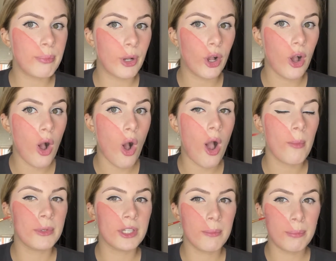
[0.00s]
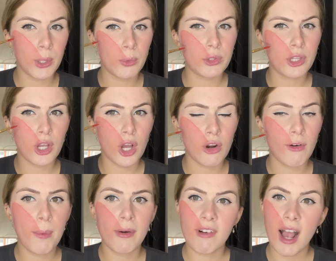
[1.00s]
but I'm going to build the colour
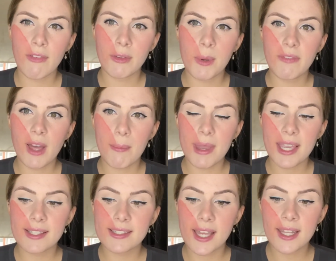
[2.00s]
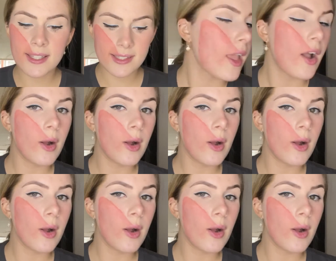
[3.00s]
up around them, if that makes sense.